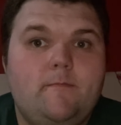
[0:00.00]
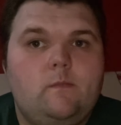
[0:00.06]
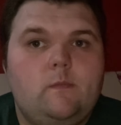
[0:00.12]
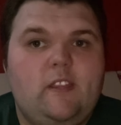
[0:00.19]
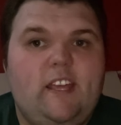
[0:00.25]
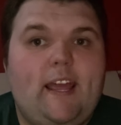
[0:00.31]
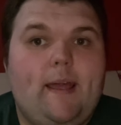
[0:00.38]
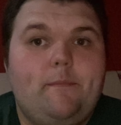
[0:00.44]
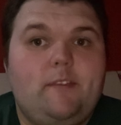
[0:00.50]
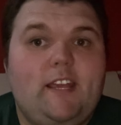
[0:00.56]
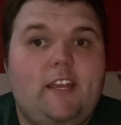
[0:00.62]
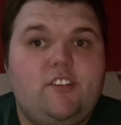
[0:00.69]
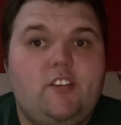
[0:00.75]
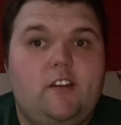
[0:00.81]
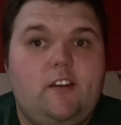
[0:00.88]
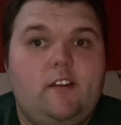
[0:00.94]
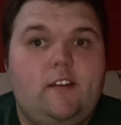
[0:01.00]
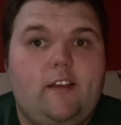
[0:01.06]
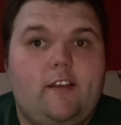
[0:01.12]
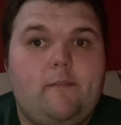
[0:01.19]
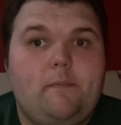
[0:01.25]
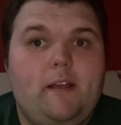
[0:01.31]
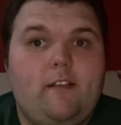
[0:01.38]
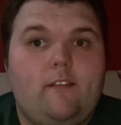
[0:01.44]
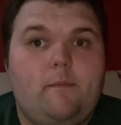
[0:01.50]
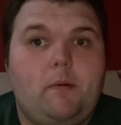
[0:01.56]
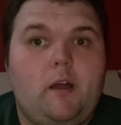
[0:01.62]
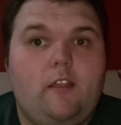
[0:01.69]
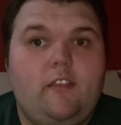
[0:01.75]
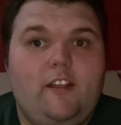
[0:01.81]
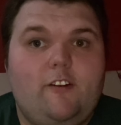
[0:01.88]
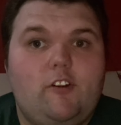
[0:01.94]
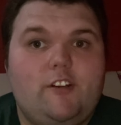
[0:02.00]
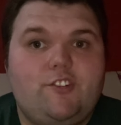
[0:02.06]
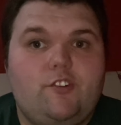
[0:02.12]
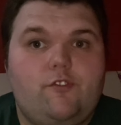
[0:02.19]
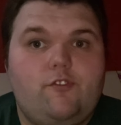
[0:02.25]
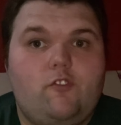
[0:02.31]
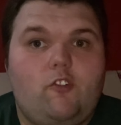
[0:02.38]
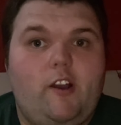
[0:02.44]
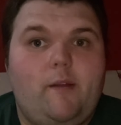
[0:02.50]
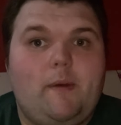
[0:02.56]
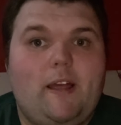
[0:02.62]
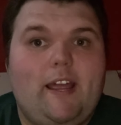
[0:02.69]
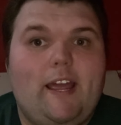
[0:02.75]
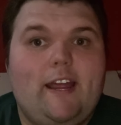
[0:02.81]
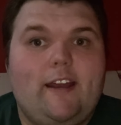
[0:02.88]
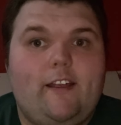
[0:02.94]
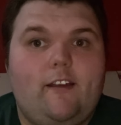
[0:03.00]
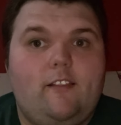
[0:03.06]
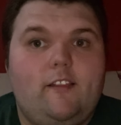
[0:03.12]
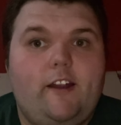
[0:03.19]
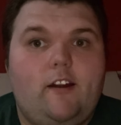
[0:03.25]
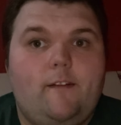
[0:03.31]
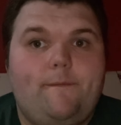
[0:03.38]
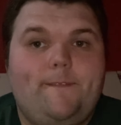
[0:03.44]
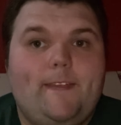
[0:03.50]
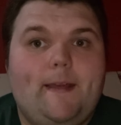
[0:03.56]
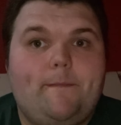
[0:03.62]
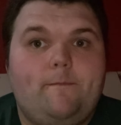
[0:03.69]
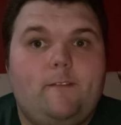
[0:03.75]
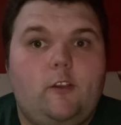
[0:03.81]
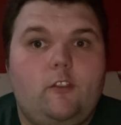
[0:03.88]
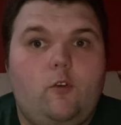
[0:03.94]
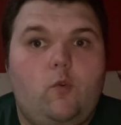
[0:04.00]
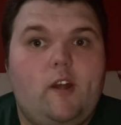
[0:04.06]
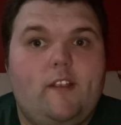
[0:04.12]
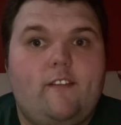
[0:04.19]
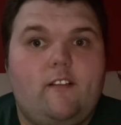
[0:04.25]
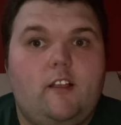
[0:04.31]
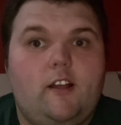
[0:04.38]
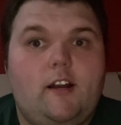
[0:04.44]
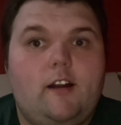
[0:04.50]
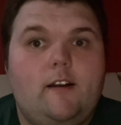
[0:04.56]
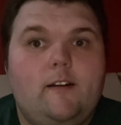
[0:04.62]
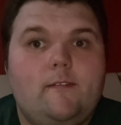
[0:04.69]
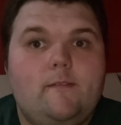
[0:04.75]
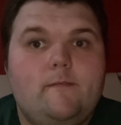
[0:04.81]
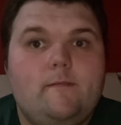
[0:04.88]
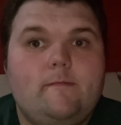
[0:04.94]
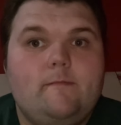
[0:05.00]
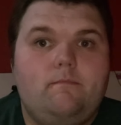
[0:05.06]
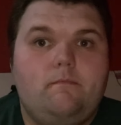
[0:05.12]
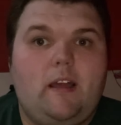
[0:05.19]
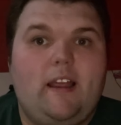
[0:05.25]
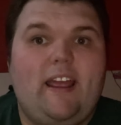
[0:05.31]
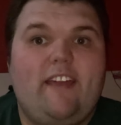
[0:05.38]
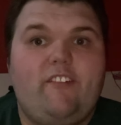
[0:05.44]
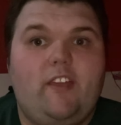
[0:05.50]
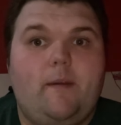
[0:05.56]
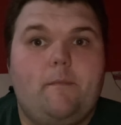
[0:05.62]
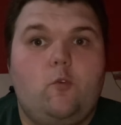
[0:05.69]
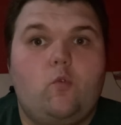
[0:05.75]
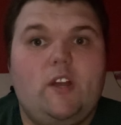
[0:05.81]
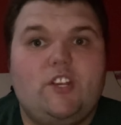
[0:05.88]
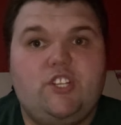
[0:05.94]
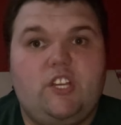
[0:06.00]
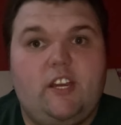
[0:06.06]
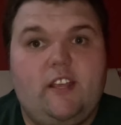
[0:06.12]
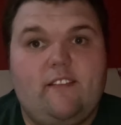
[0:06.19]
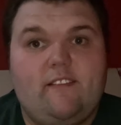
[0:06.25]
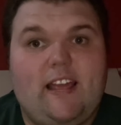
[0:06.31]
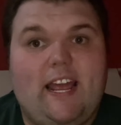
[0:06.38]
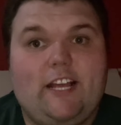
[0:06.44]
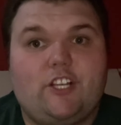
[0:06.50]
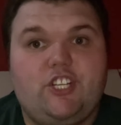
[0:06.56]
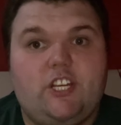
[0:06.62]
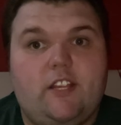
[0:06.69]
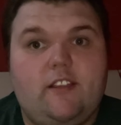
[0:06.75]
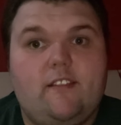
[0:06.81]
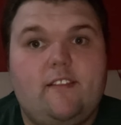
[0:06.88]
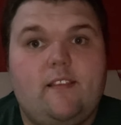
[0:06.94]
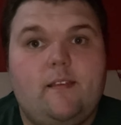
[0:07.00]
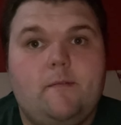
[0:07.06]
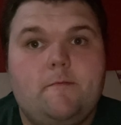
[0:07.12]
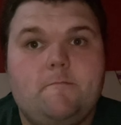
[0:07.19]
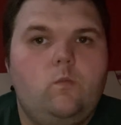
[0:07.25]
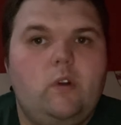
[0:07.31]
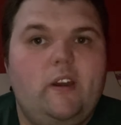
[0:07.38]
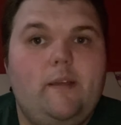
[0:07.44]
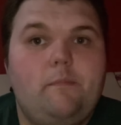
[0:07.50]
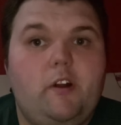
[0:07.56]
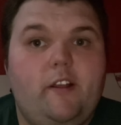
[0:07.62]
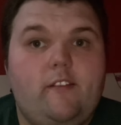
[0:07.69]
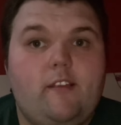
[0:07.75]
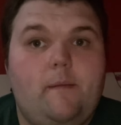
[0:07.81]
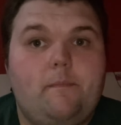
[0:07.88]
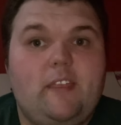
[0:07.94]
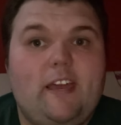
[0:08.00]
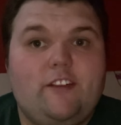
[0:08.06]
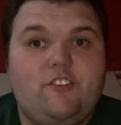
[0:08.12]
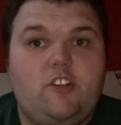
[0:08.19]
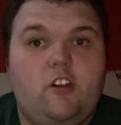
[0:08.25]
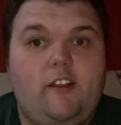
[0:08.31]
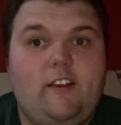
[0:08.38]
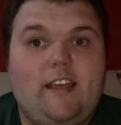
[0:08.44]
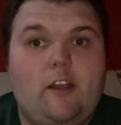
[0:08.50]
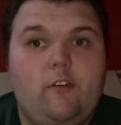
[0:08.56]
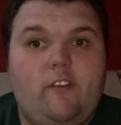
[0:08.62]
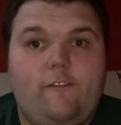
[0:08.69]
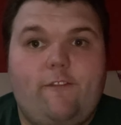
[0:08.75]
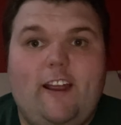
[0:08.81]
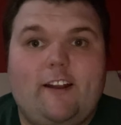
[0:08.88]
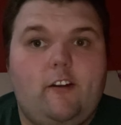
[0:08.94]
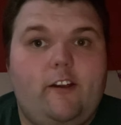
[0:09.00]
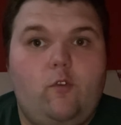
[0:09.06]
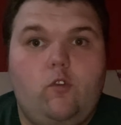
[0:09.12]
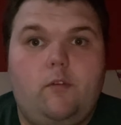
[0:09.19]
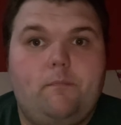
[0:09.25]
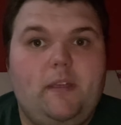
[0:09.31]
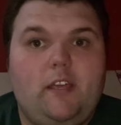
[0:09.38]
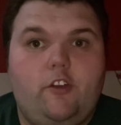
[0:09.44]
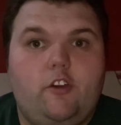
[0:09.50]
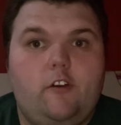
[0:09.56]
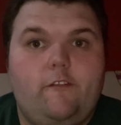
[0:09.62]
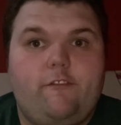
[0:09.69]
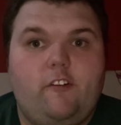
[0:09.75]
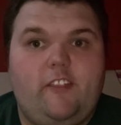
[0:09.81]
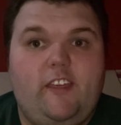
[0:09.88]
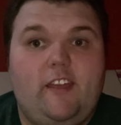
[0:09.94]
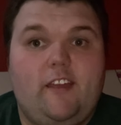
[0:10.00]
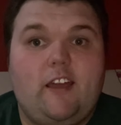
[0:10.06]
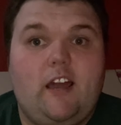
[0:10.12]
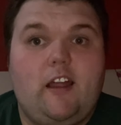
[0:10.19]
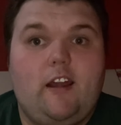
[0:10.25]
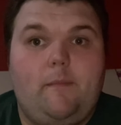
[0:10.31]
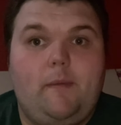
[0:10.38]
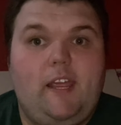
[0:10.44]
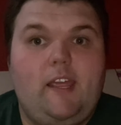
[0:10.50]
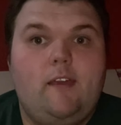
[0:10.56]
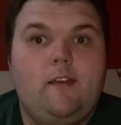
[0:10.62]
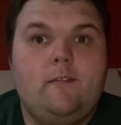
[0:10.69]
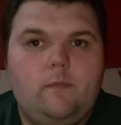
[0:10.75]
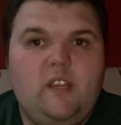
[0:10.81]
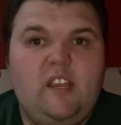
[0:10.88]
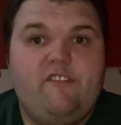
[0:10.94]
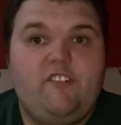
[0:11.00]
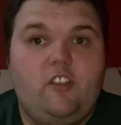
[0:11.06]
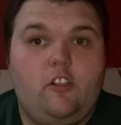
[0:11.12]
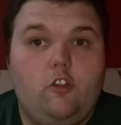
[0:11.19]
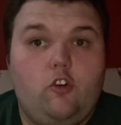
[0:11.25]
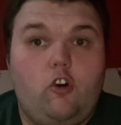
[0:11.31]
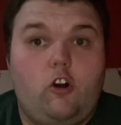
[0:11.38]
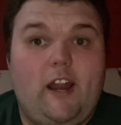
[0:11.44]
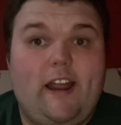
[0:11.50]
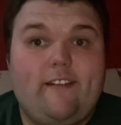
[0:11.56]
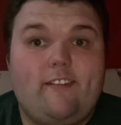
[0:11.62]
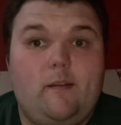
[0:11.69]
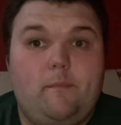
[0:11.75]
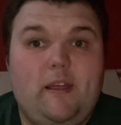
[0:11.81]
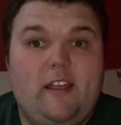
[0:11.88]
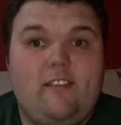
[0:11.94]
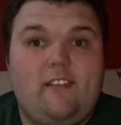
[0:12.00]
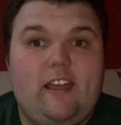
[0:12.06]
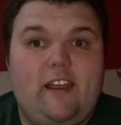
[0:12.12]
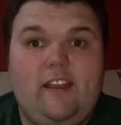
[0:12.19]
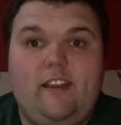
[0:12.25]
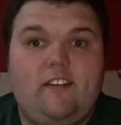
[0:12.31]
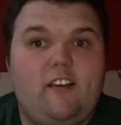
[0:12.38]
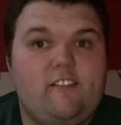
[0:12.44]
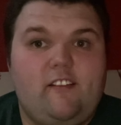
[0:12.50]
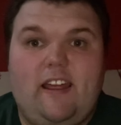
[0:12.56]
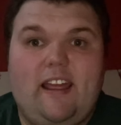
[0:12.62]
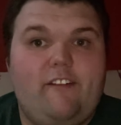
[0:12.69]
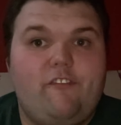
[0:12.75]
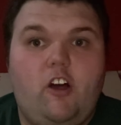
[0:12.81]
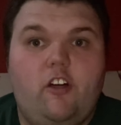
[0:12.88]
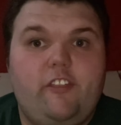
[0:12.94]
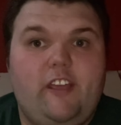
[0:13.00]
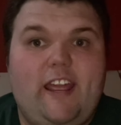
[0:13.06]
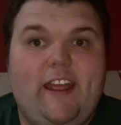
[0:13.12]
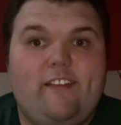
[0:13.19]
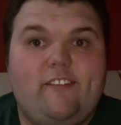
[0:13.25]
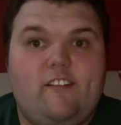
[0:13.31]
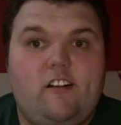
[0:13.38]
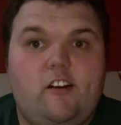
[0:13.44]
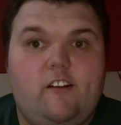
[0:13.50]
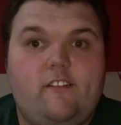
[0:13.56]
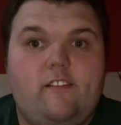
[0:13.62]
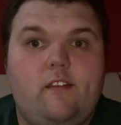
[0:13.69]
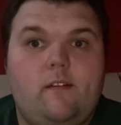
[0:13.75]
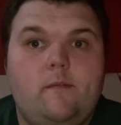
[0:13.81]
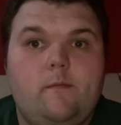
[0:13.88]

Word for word: The adaptation expands upon the original story by adding a layer of depth to the Once-ler, by having him question his actions. When he brings up that shutting down his factory wouldn't be good for the economy, even the Lorax admits that he doesn't have all the answers.